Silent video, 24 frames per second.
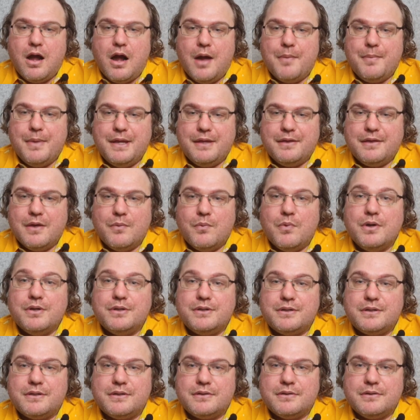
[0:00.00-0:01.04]
I mean, there
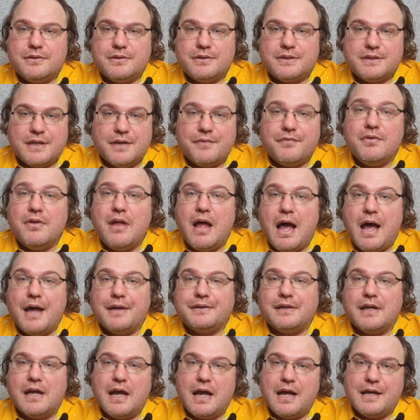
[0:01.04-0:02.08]
was several
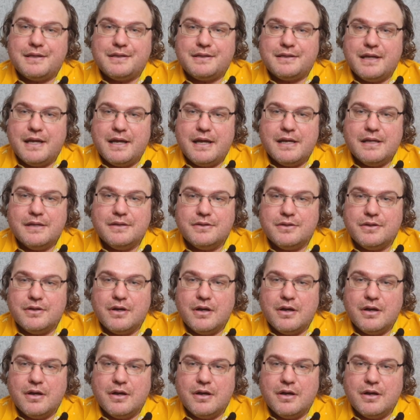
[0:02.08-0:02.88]
heart-to-heart scenes,